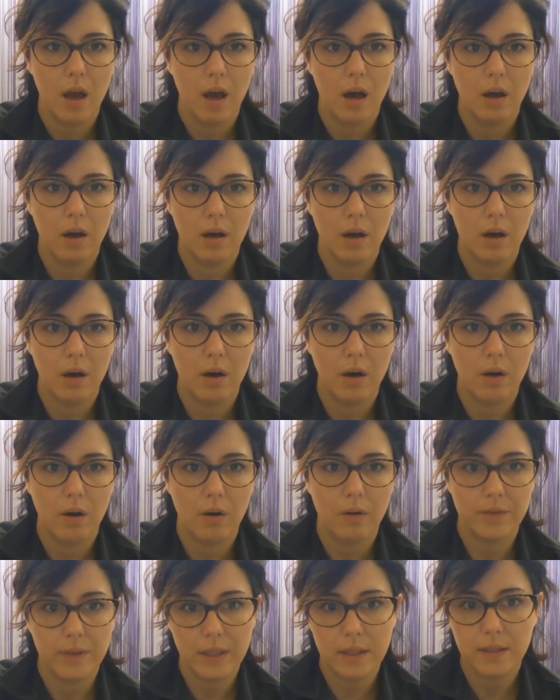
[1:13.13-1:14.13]

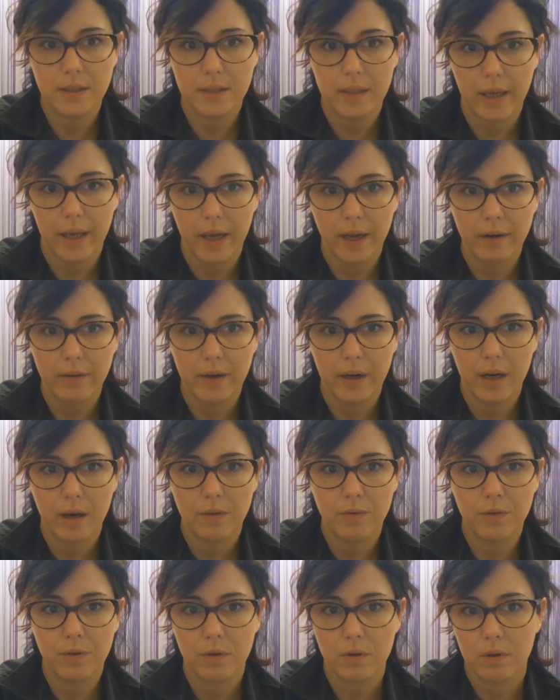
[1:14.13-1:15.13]
of this area
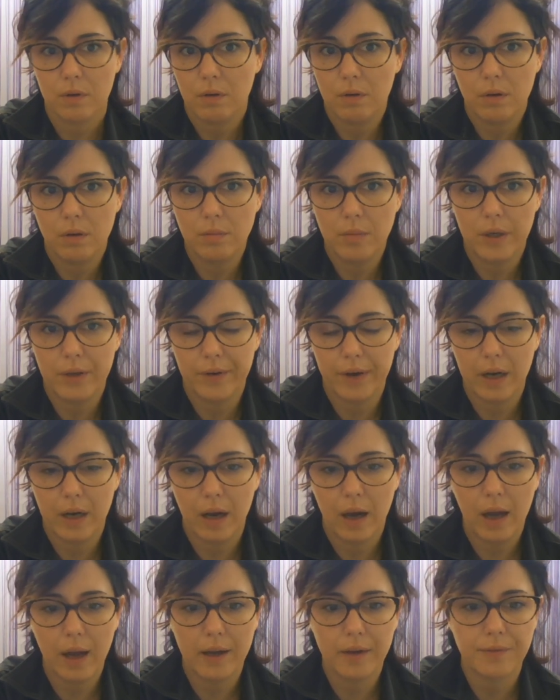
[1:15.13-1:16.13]
for all marine
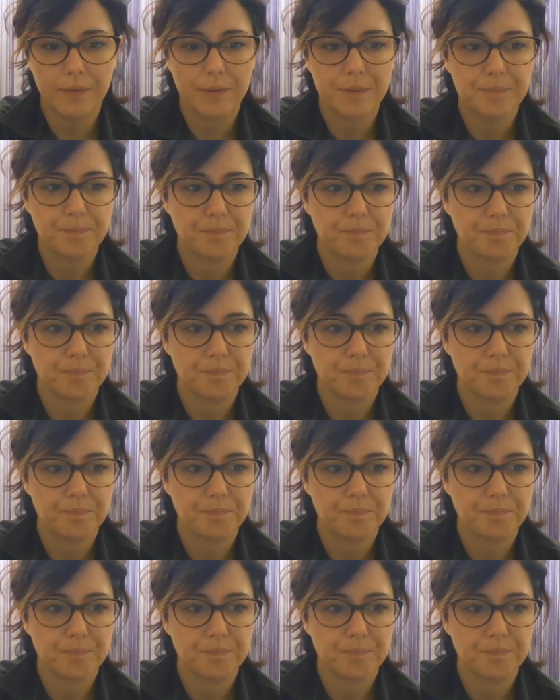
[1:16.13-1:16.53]
life.